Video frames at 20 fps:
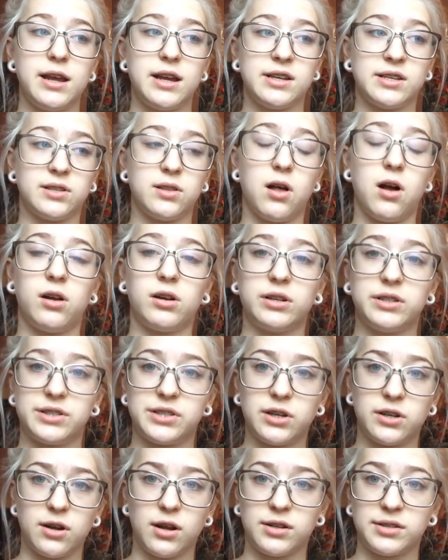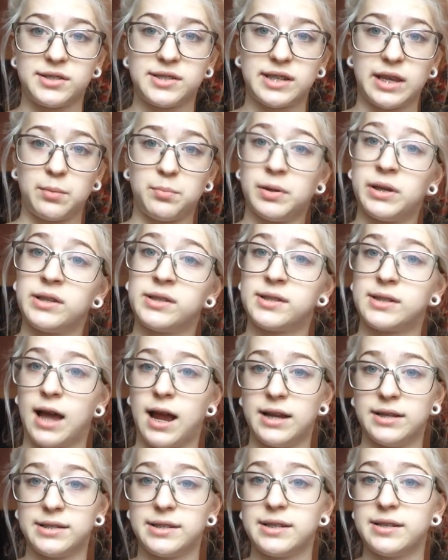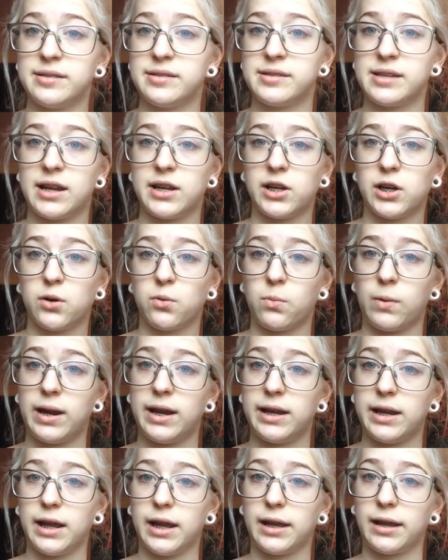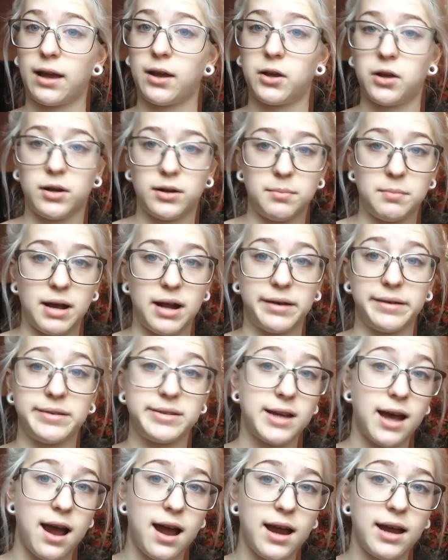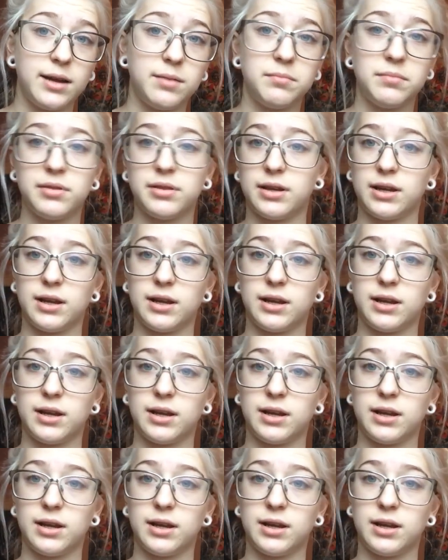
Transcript: as long as you're not skipping sizes and you're waiting a good amount of time,